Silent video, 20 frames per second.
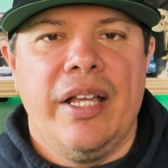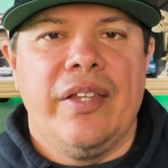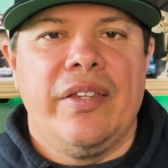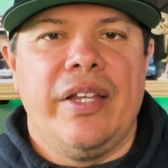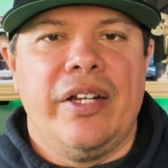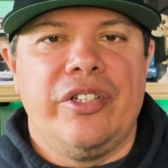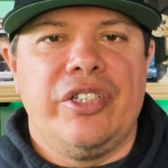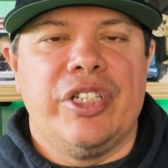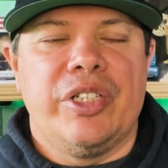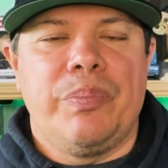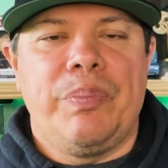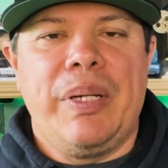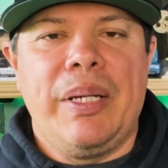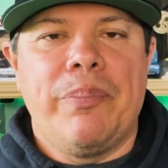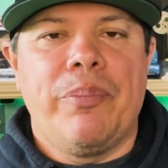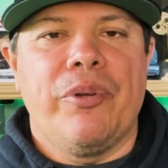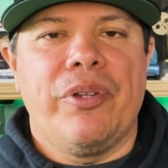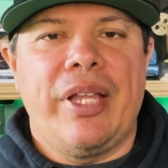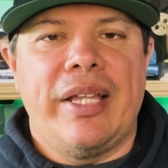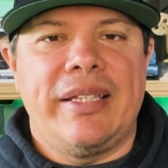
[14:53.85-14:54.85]
They're just
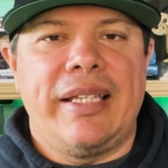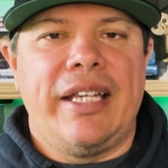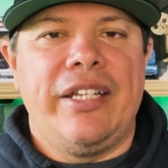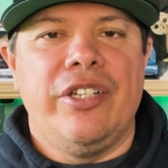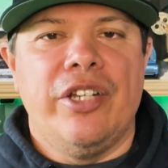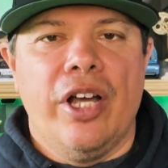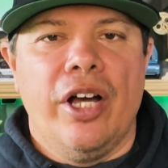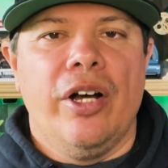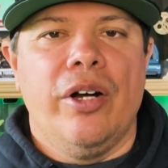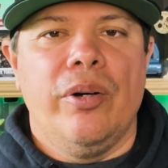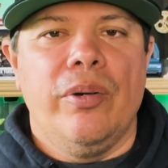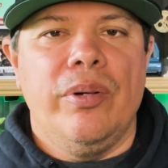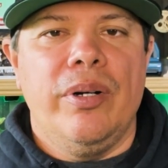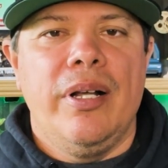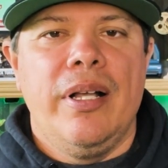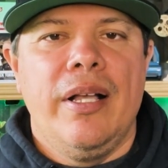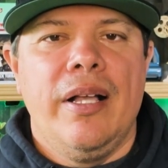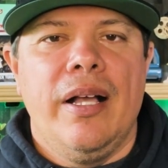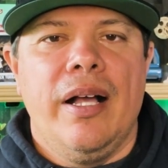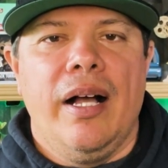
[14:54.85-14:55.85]
people that they know,
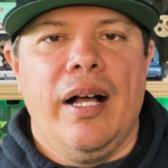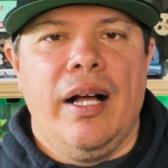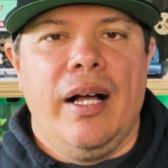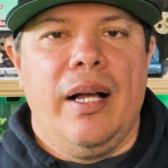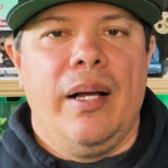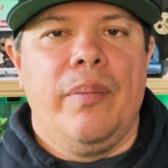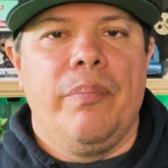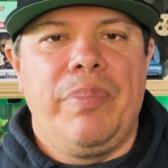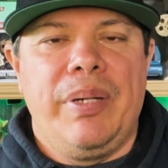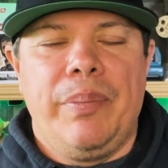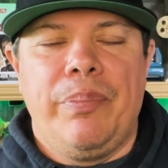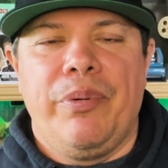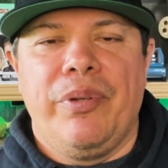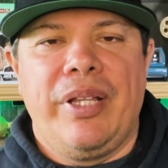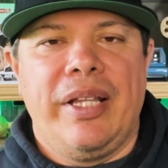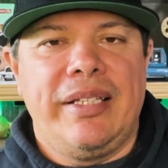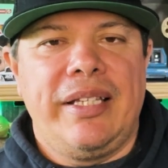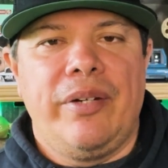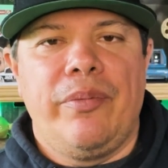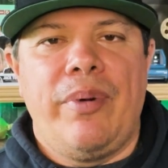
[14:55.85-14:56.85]
people
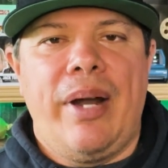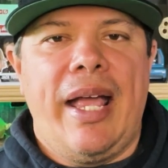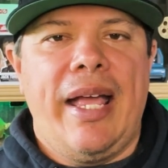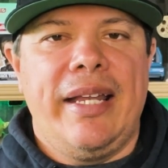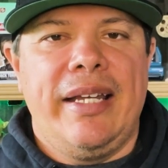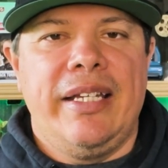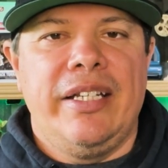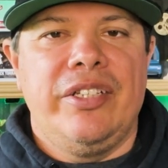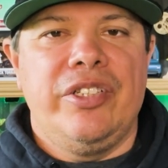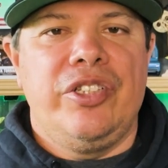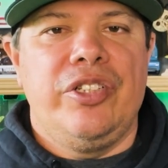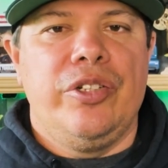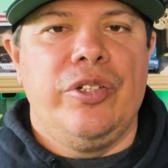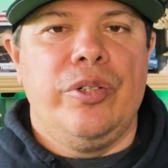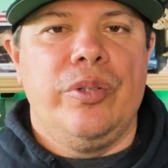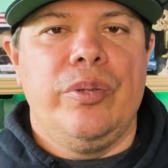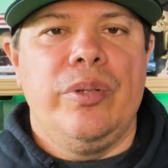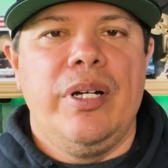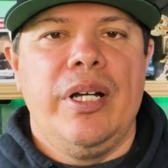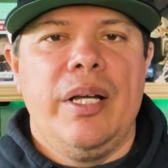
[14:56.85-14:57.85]
that they ran
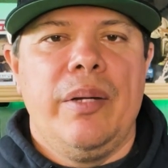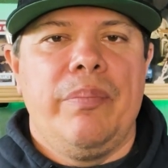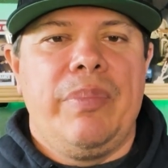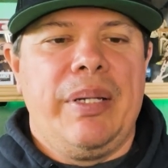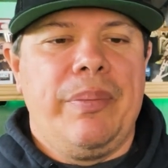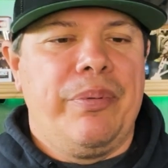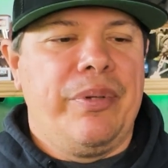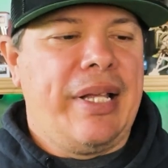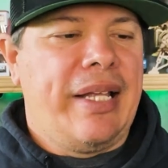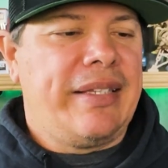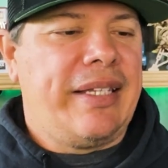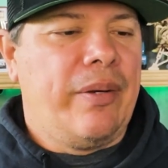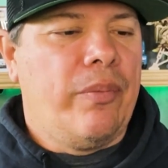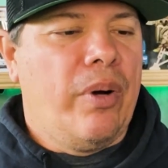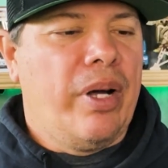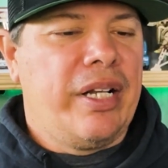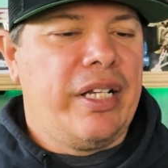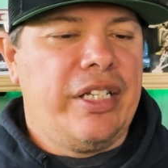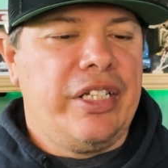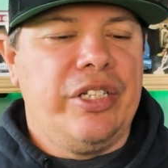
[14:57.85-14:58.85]
into, people that they
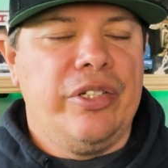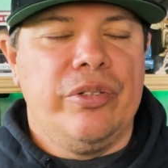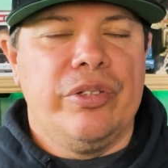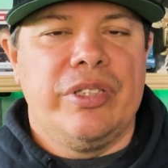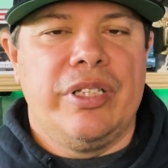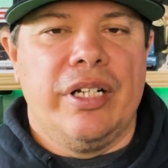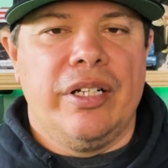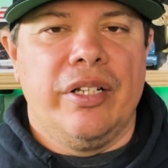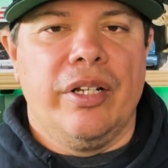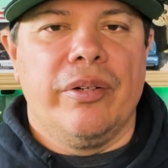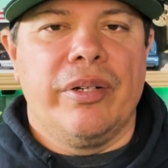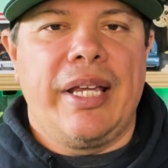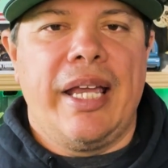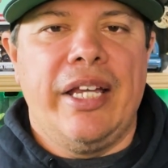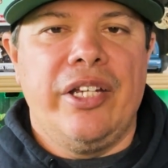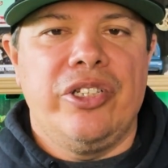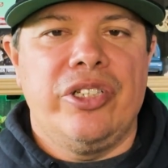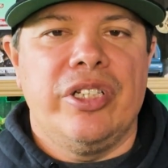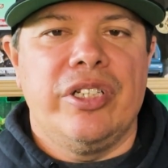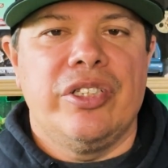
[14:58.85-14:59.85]
wanted to use their
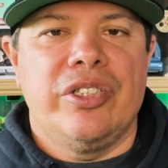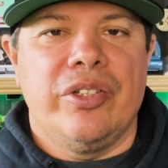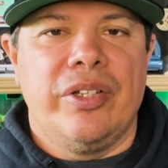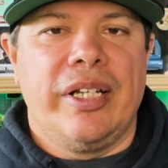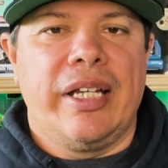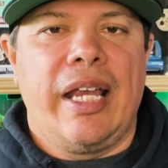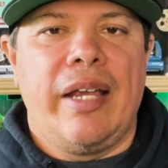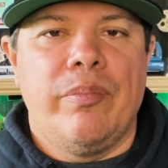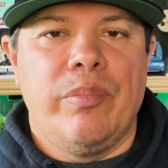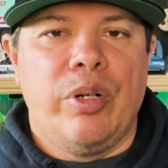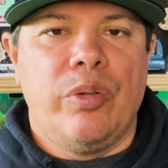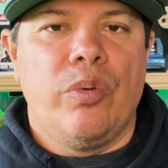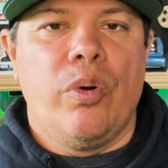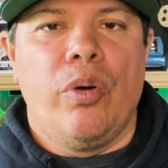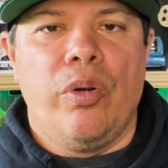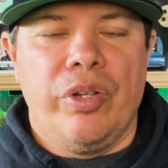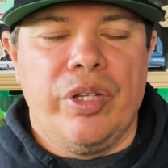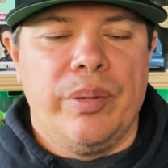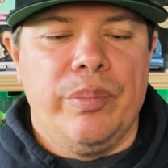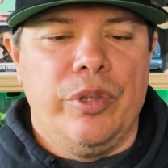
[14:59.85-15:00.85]
location, so they gave them a
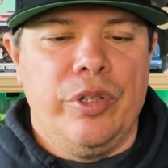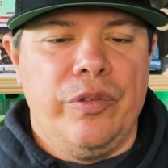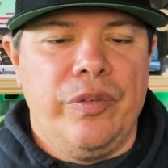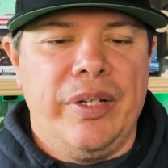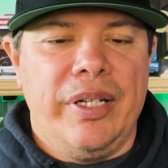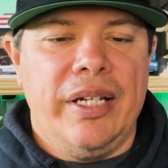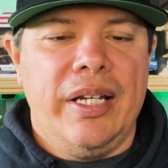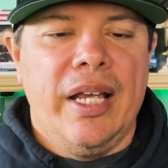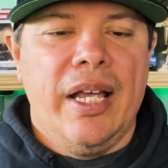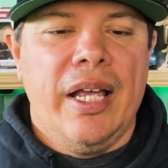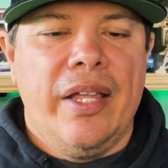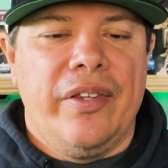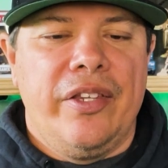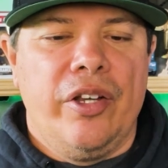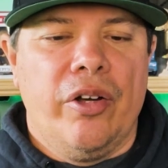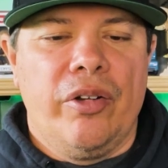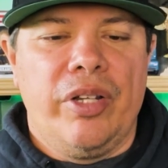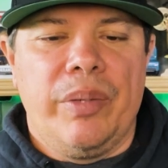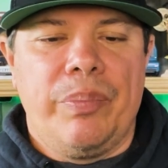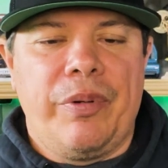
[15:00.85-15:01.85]
role in the movie. The
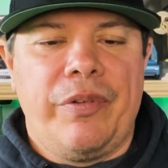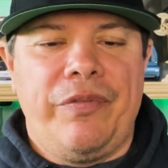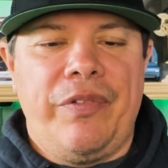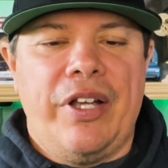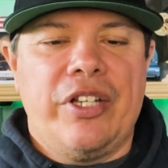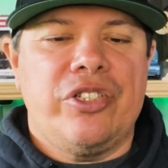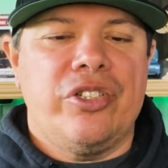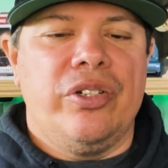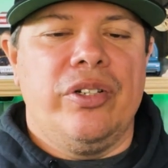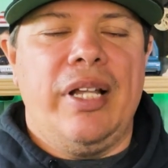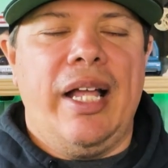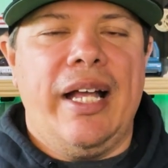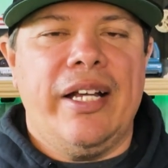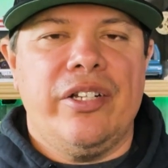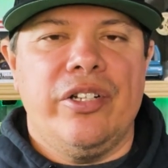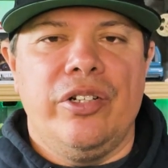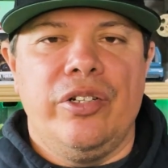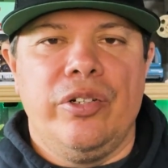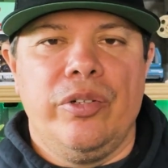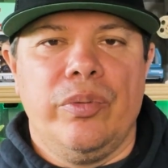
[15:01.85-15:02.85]
only professional
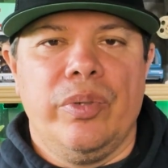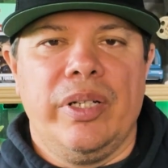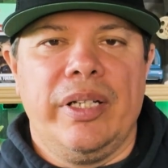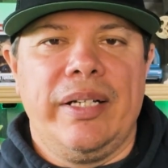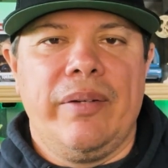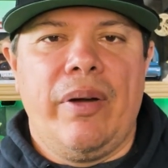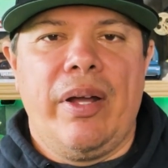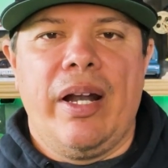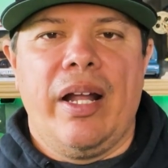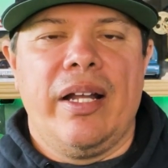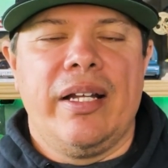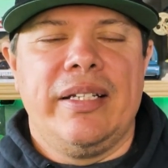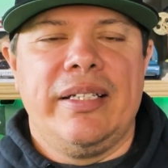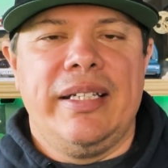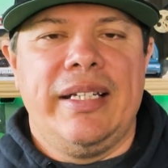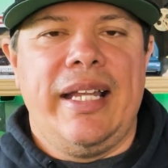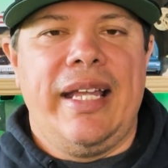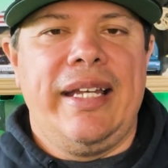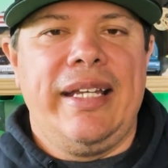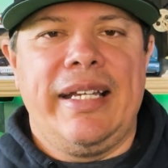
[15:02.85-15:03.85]
actor who really went on and
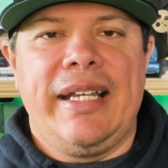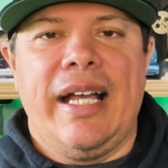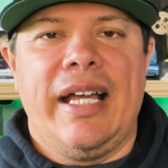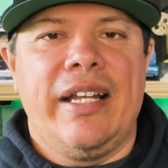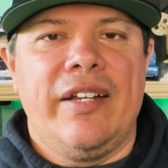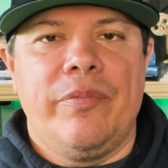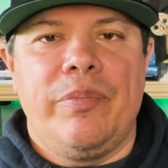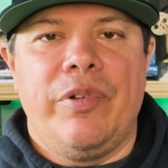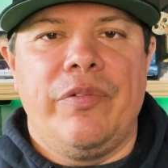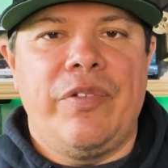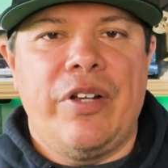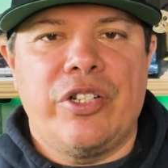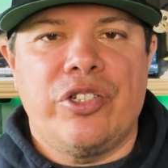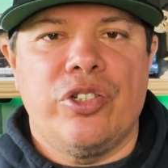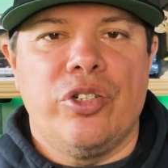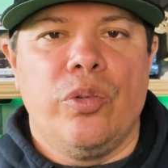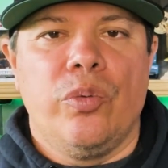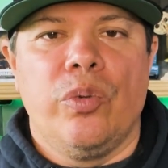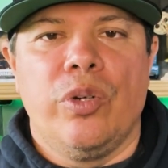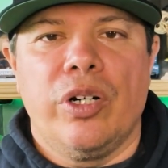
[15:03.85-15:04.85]
did any kind of
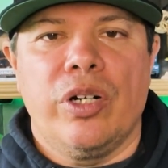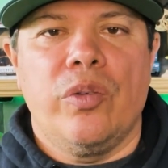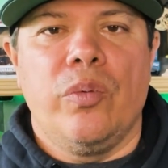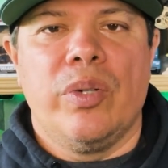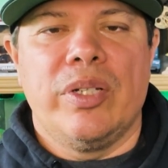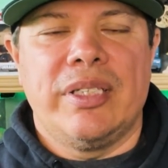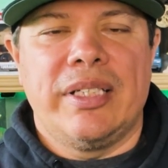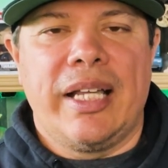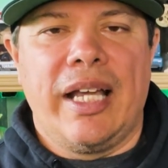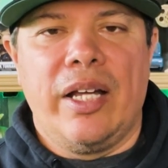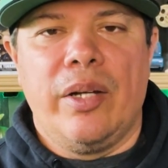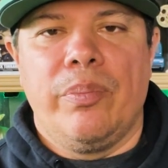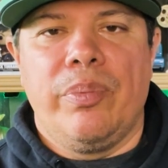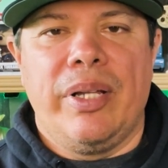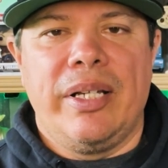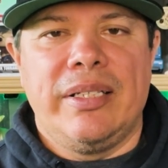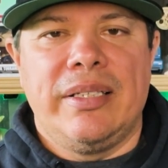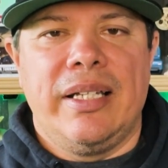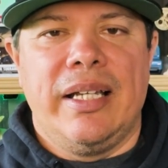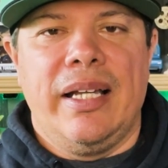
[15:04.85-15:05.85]
professional work was the guy who
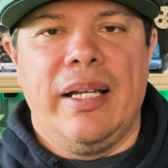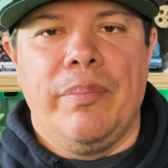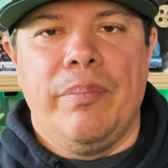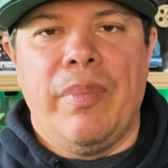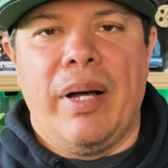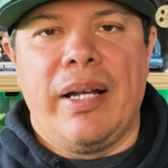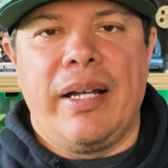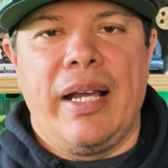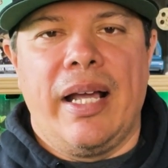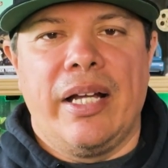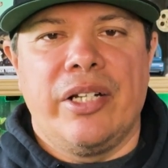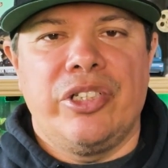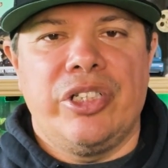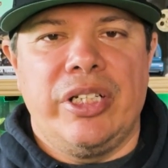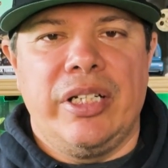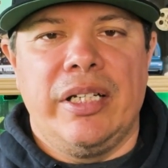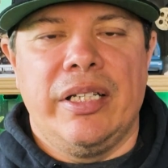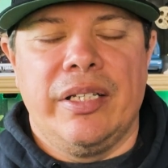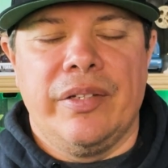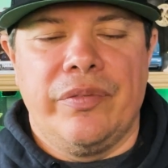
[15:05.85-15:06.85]
plays the
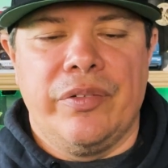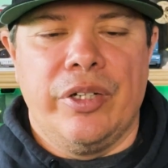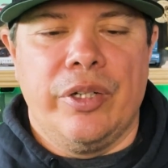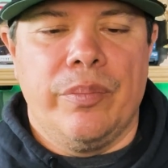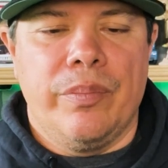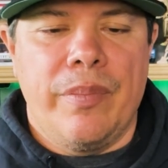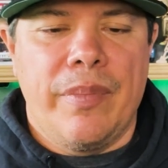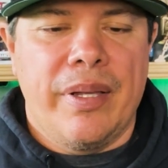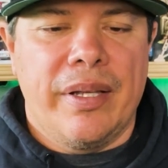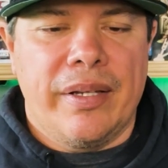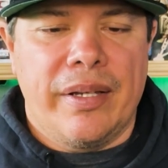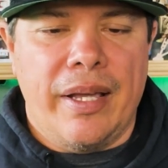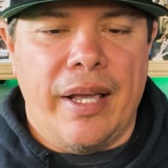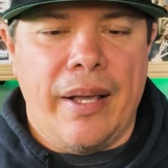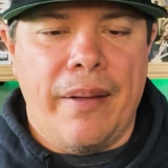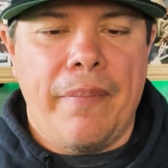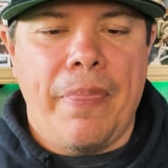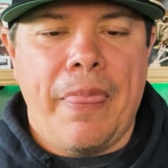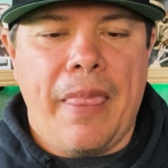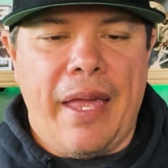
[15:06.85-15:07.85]
mariachi in the film.
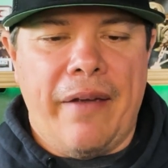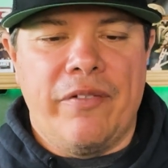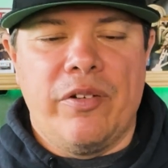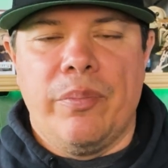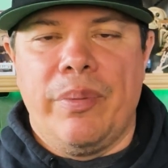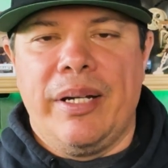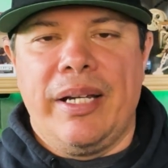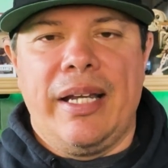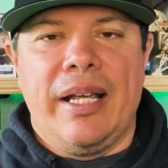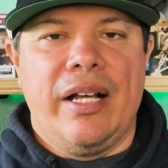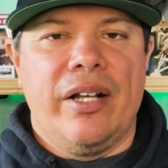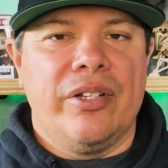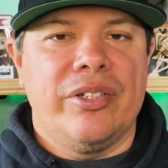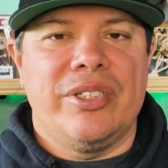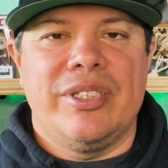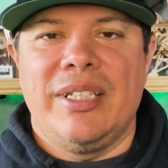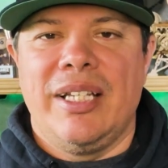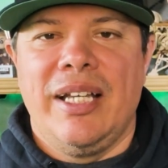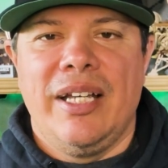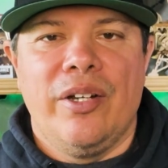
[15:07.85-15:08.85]
Okay, everybody
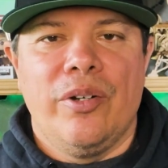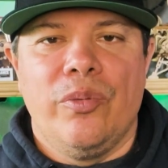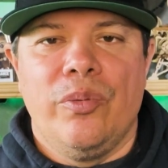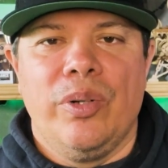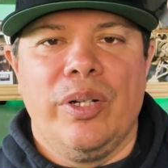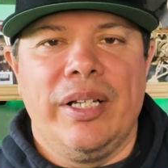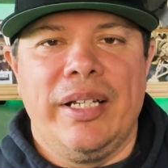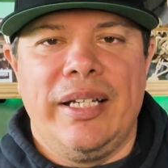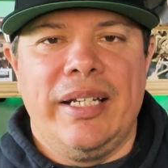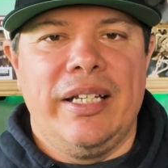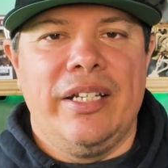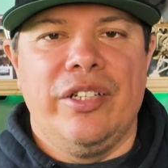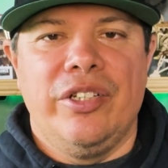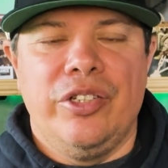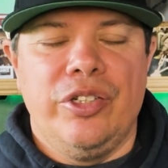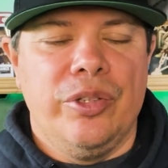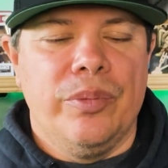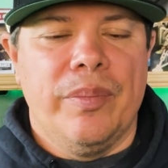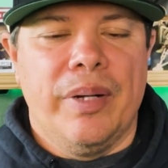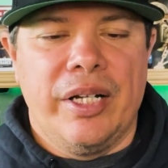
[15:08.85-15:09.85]
else really didn't
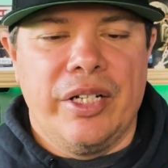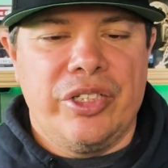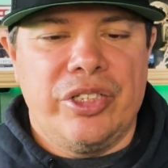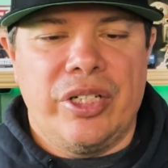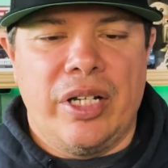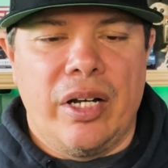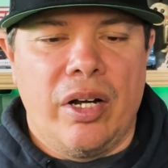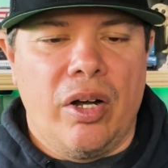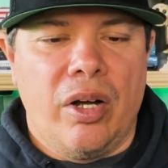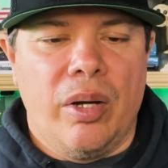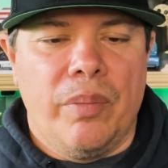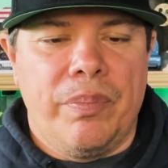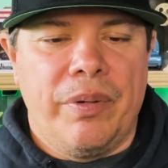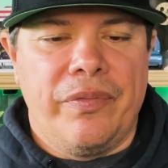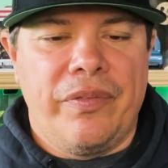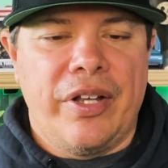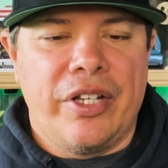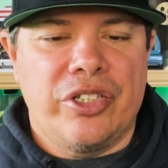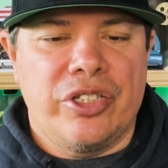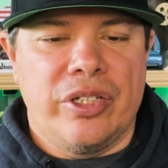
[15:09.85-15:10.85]
do much at all
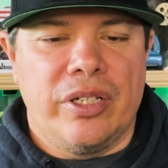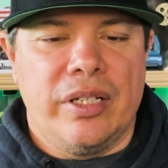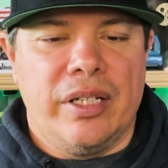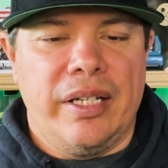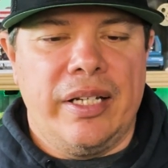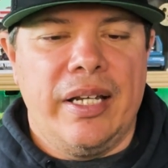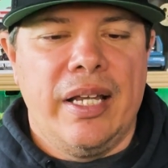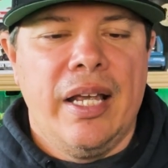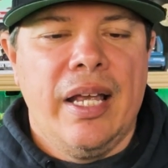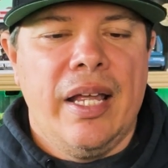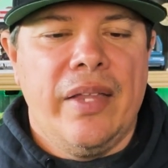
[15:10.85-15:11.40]
professionally.